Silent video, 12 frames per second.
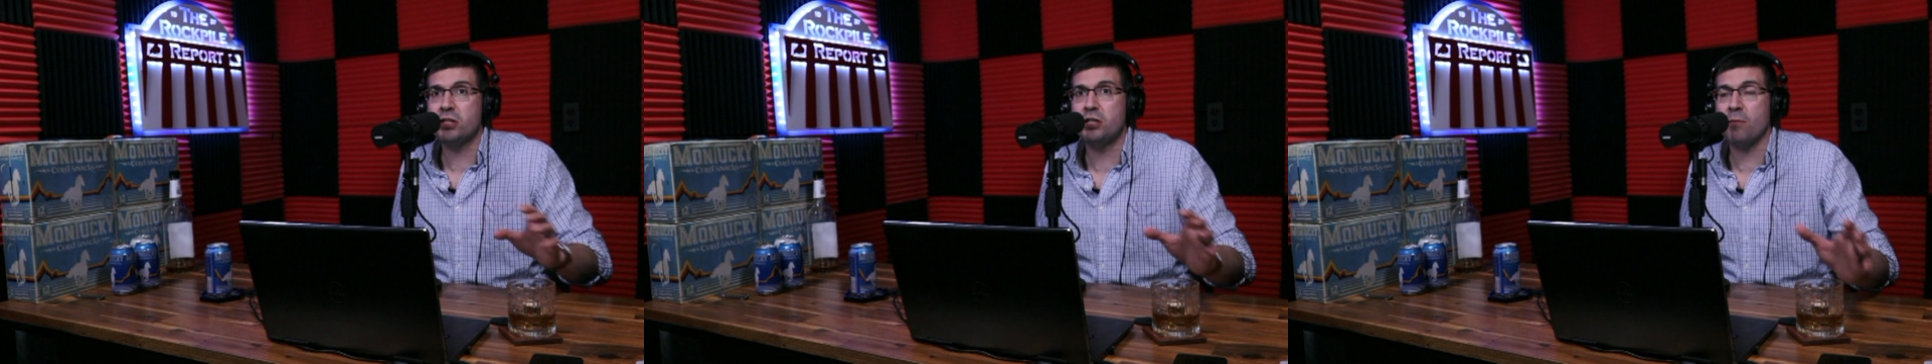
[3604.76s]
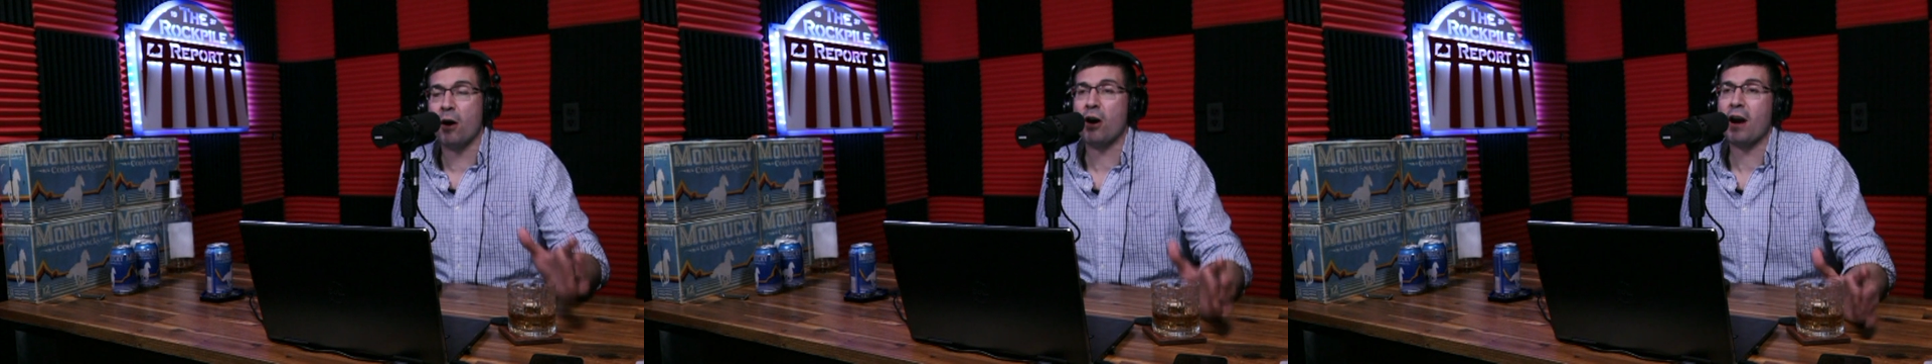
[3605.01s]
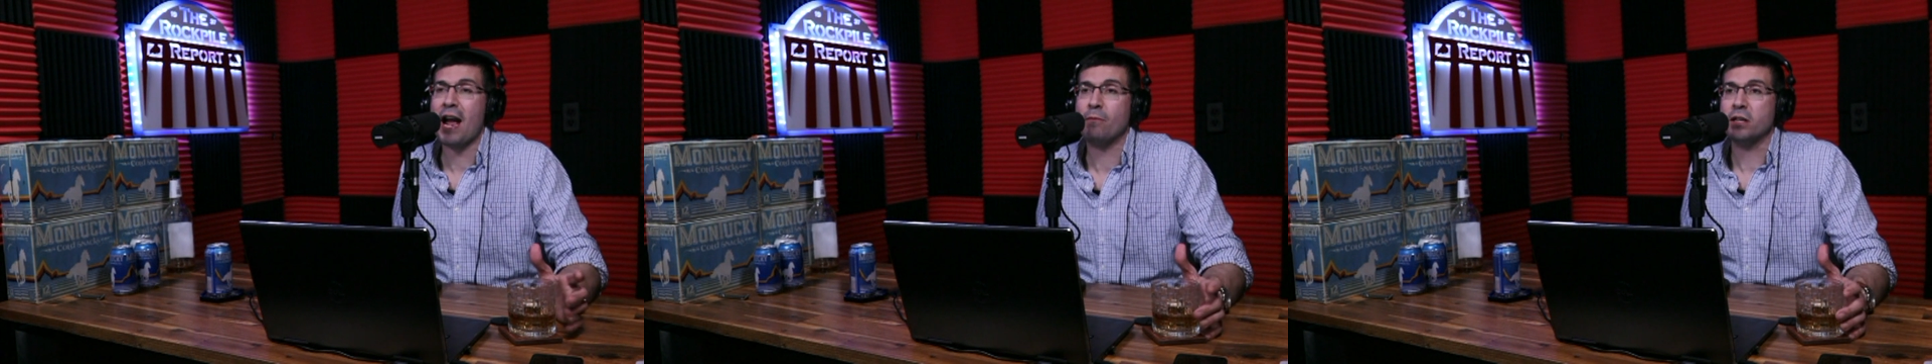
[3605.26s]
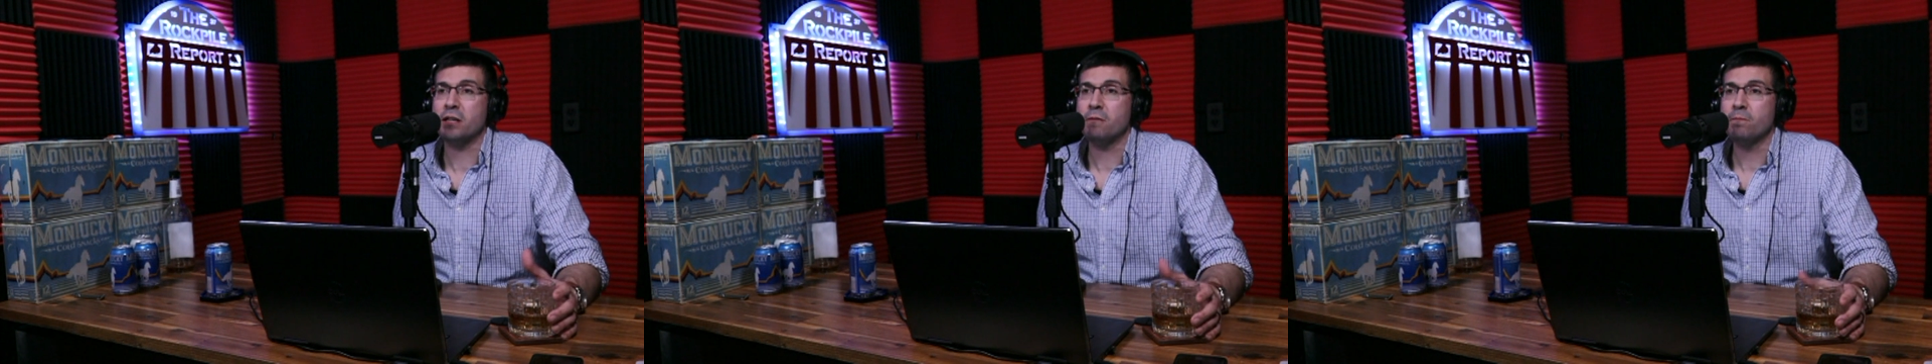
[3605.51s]
Damar
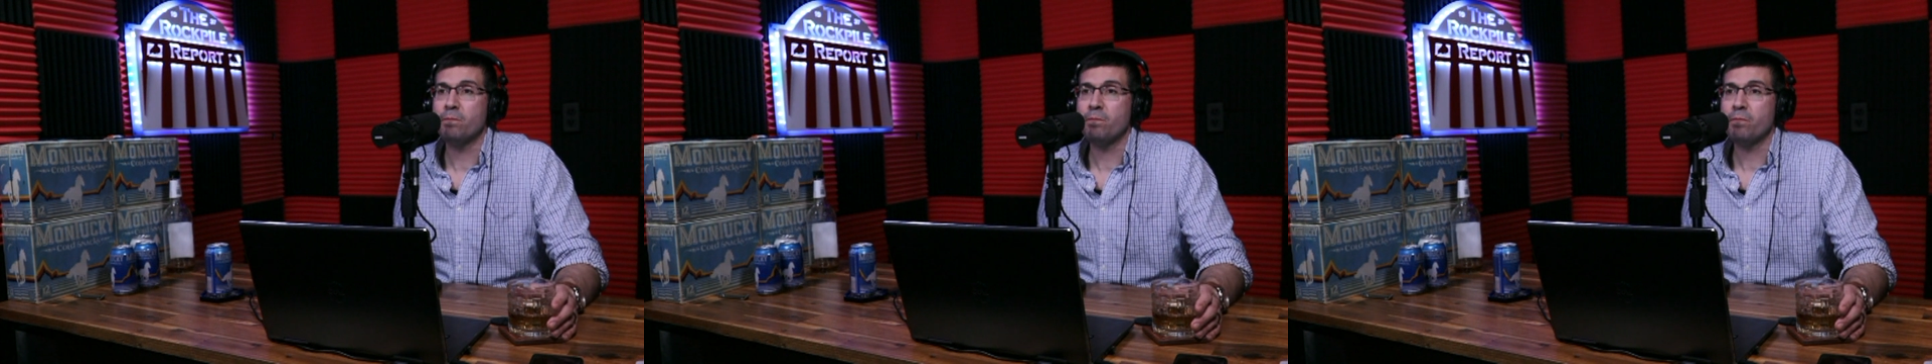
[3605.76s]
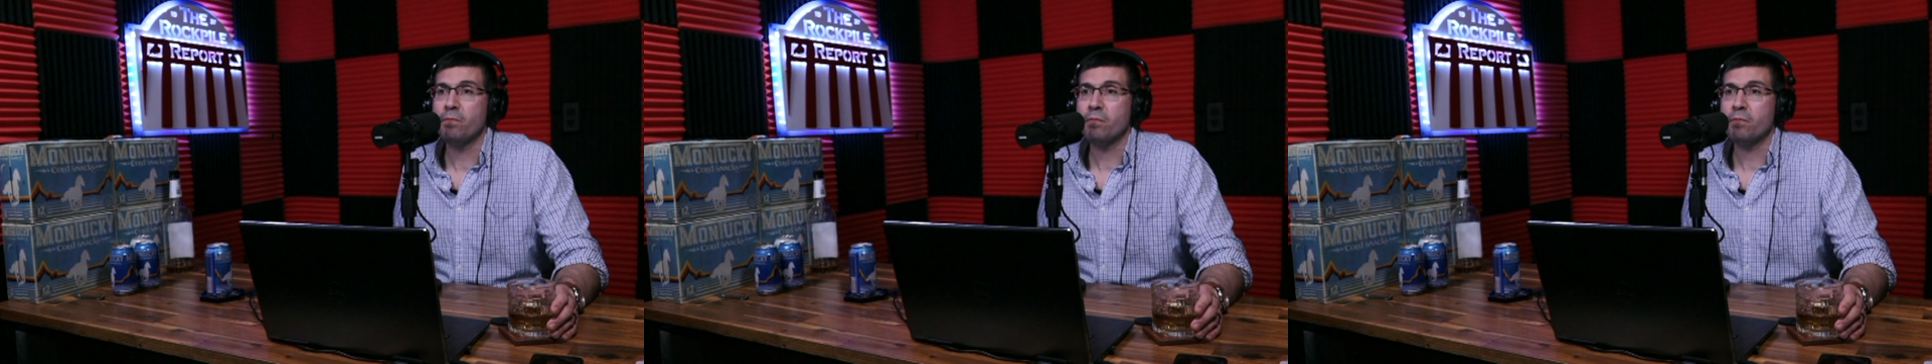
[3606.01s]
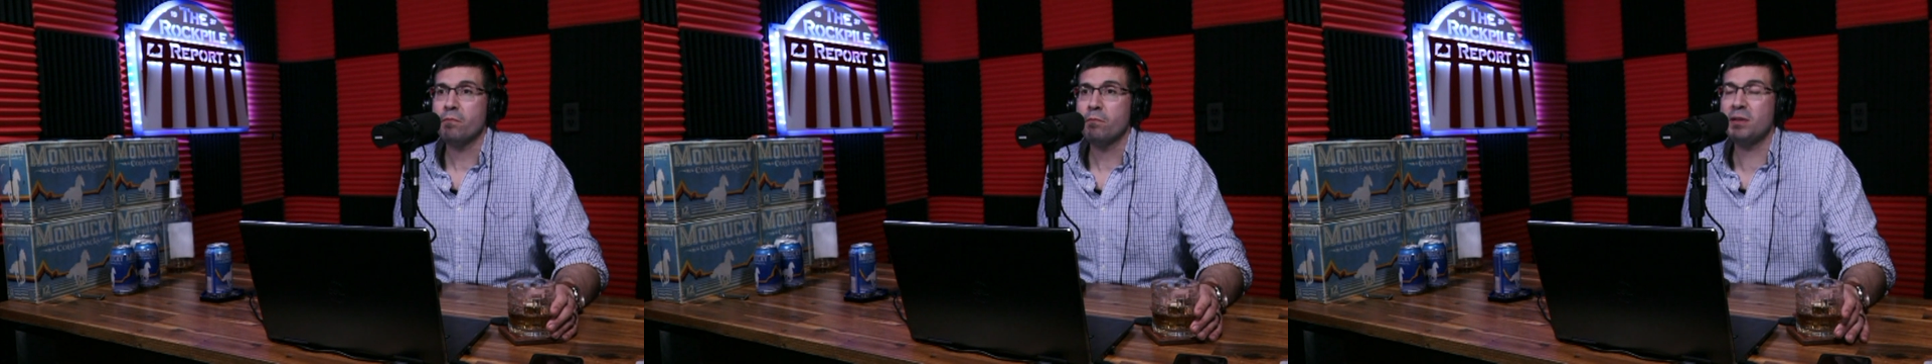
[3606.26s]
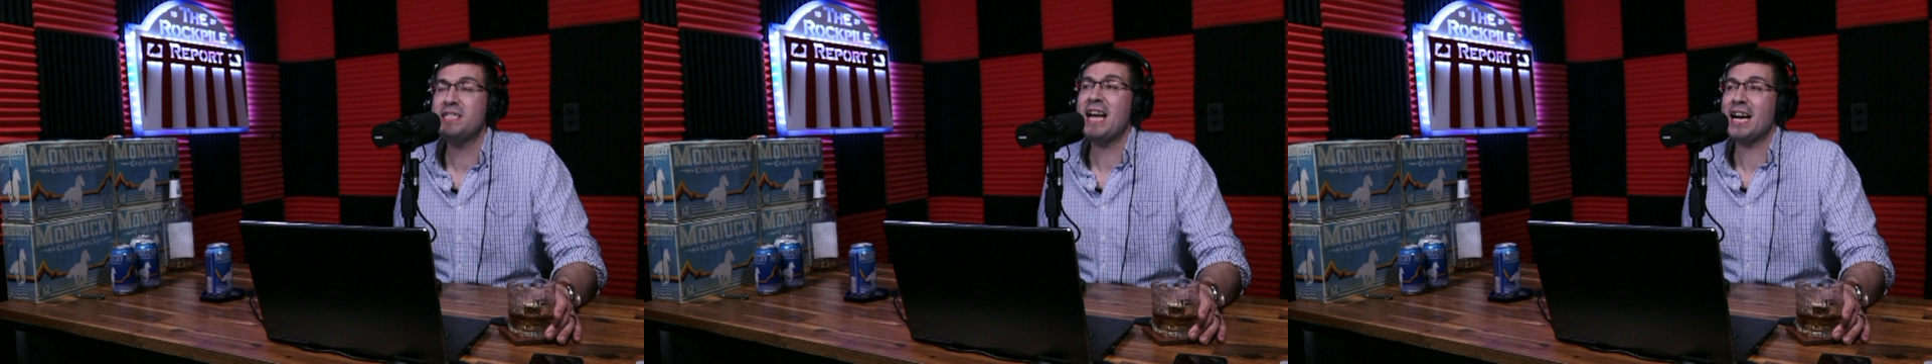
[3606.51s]
Hamlin,
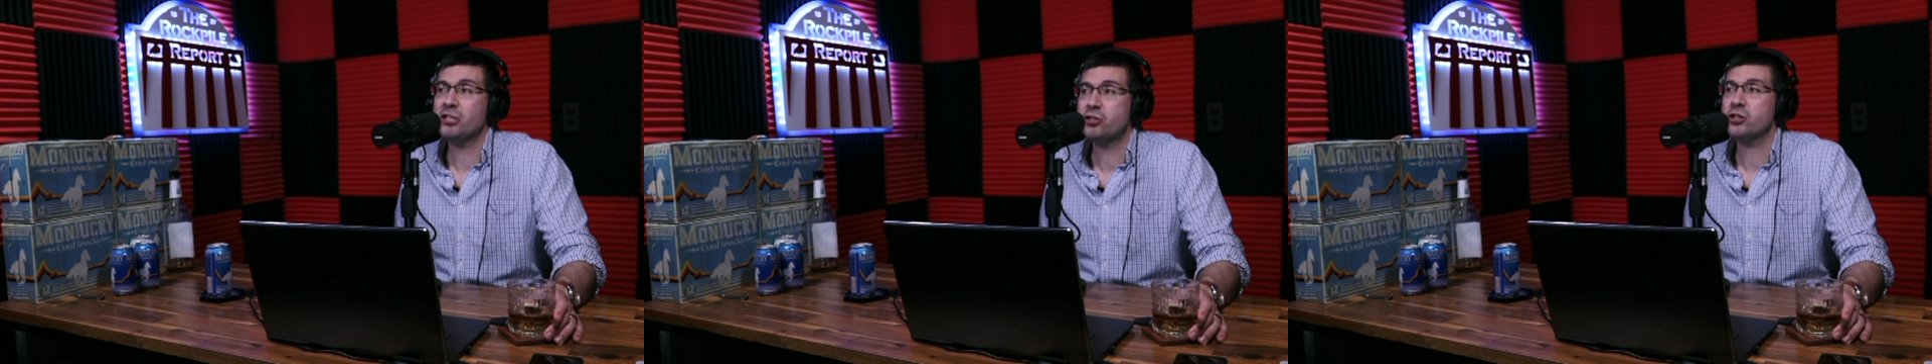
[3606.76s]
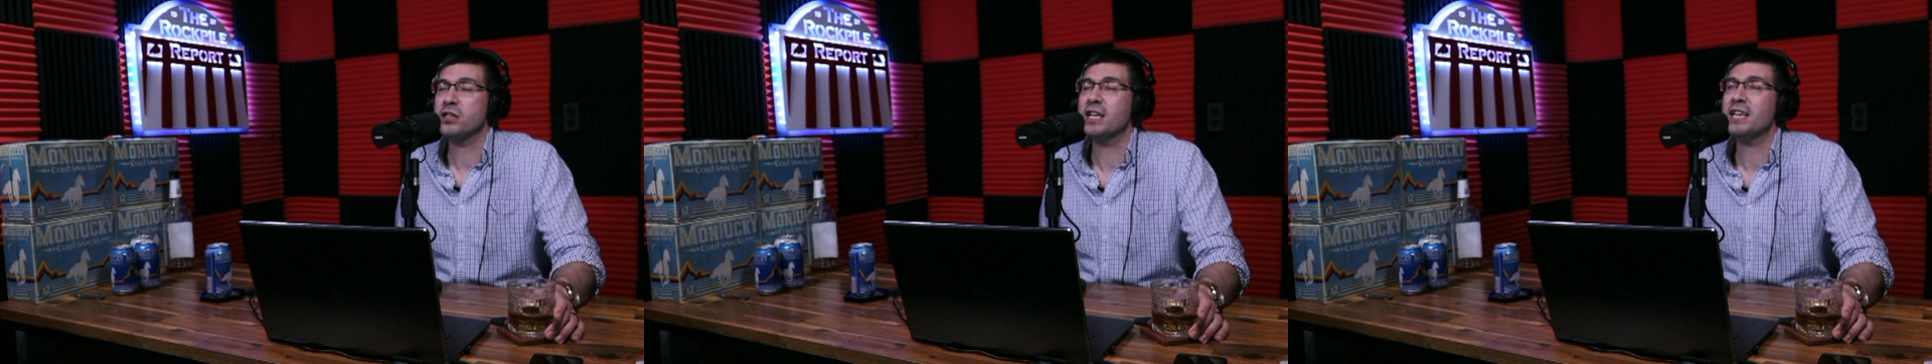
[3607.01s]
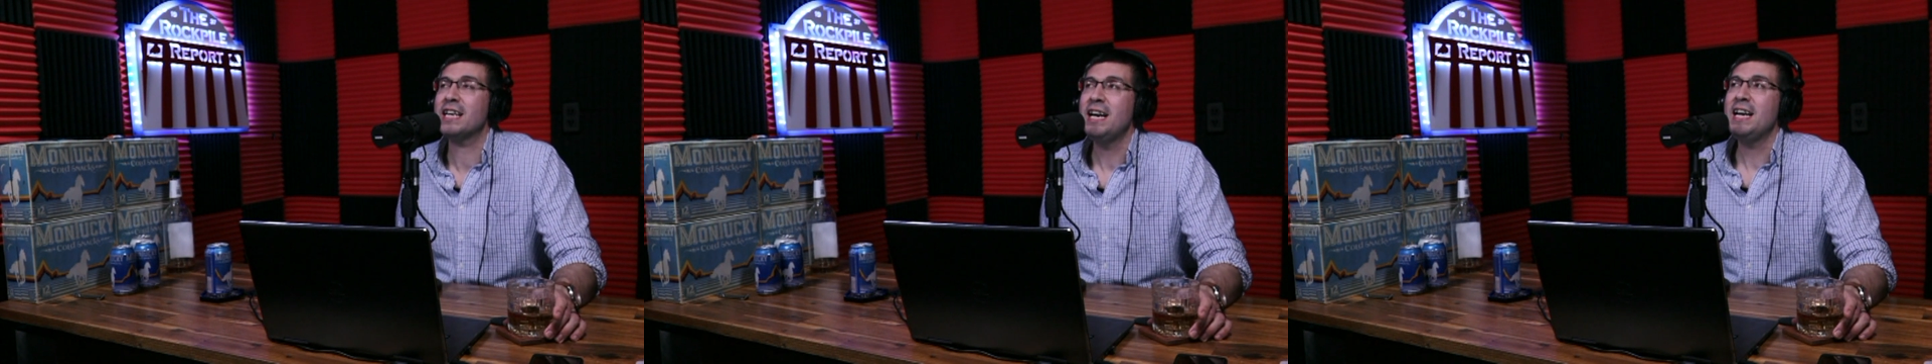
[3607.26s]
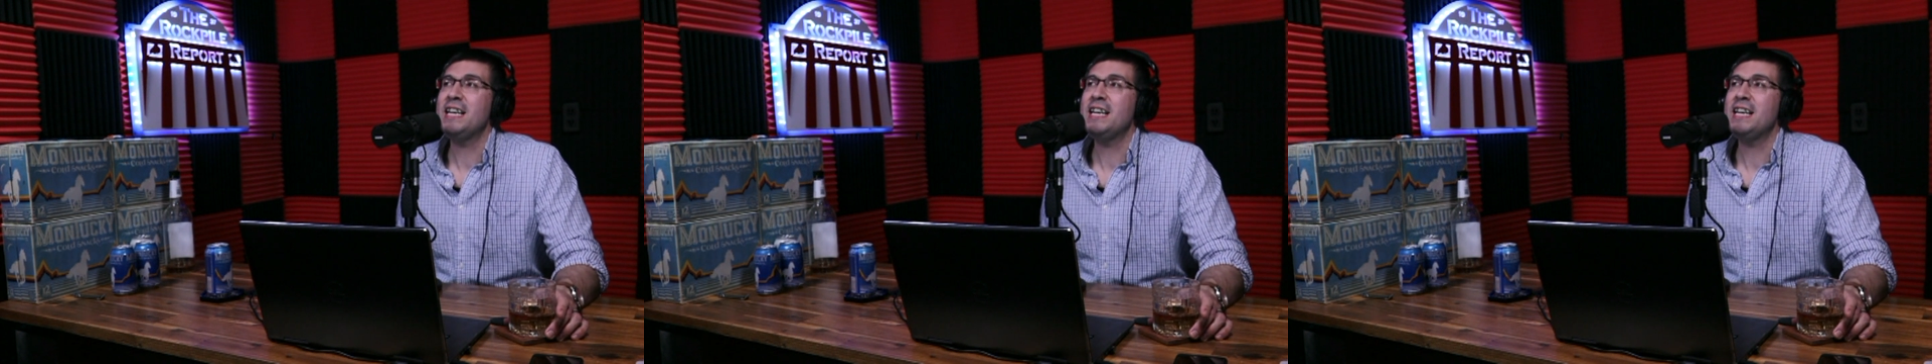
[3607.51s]
potential, like,